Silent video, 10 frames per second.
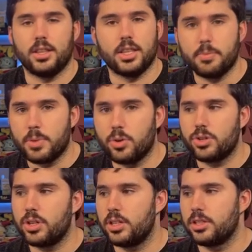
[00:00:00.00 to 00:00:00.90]
the
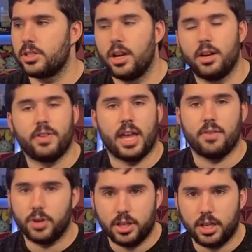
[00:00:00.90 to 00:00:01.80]
emotions of
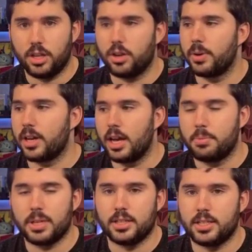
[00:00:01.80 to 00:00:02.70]
everything going
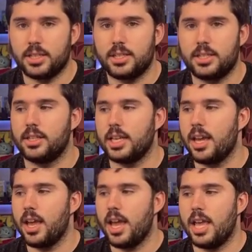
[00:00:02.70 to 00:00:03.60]
up
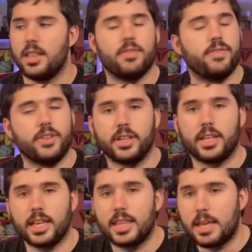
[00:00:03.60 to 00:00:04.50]
consistently and then feeling
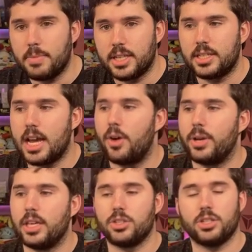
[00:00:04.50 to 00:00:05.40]
like they missed
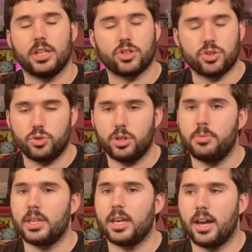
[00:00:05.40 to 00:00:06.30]
out is
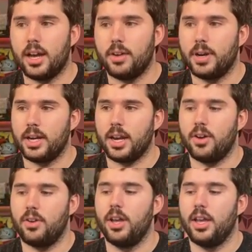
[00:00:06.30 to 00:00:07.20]
extremely high right
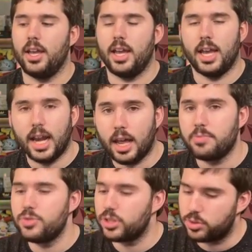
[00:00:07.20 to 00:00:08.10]
now. And I
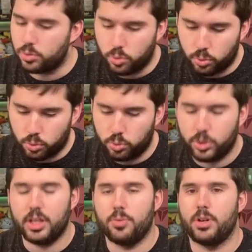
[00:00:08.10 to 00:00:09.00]
just
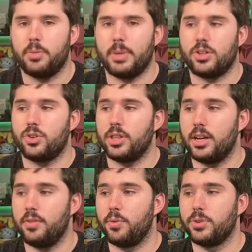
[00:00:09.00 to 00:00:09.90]
really want to make sure that
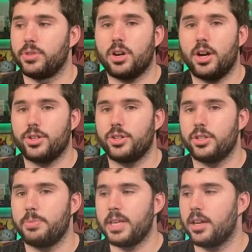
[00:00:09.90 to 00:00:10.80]
everyone's
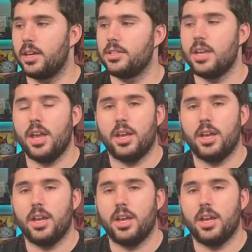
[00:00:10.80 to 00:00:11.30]
cautious, because